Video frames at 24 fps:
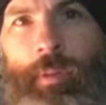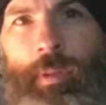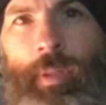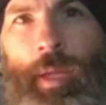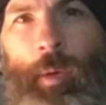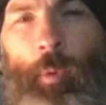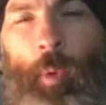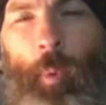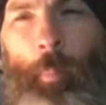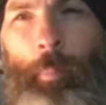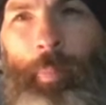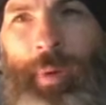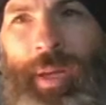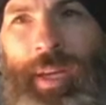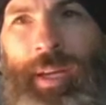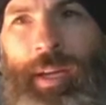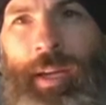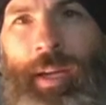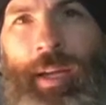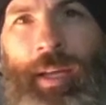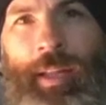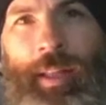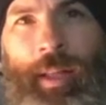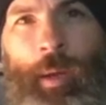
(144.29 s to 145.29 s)
They were
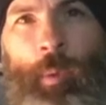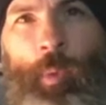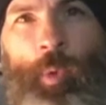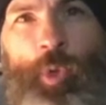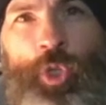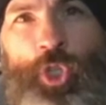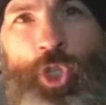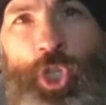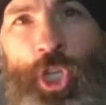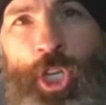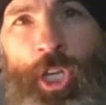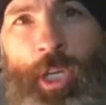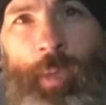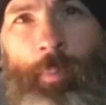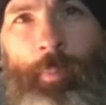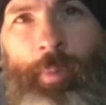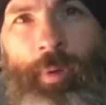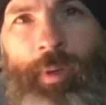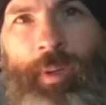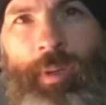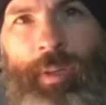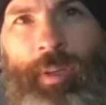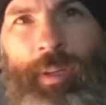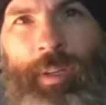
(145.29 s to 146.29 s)
big, and they were cheap.
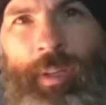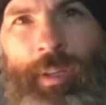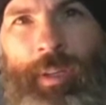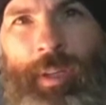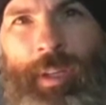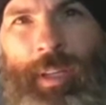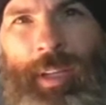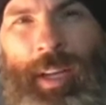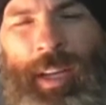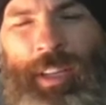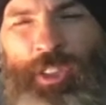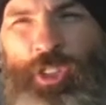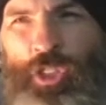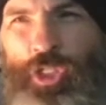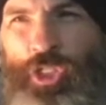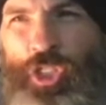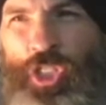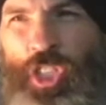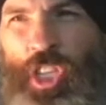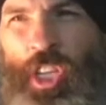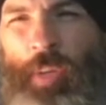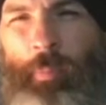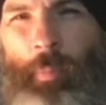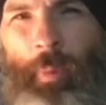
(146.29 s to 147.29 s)
Not just
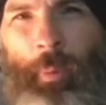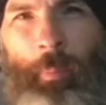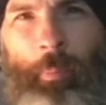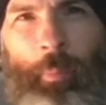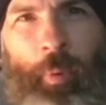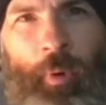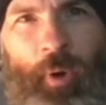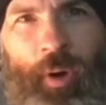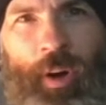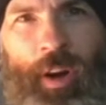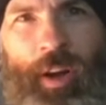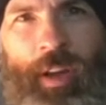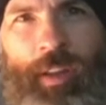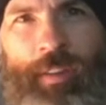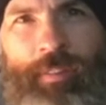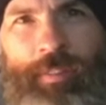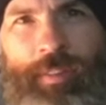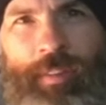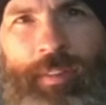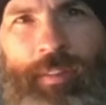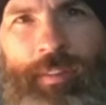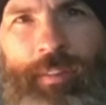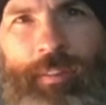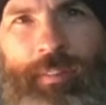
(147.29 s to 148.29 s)
cheap in
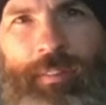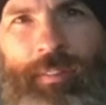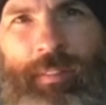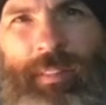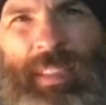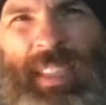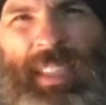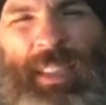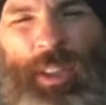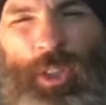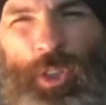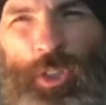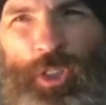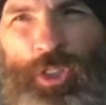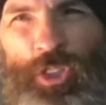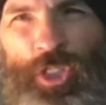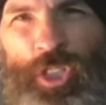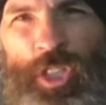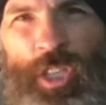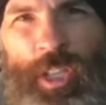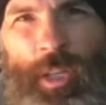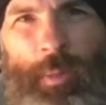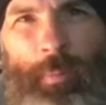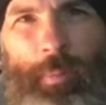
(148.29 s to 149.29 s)
price, they look
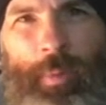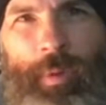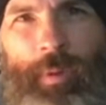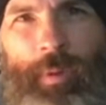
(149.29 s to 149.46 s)
cheap.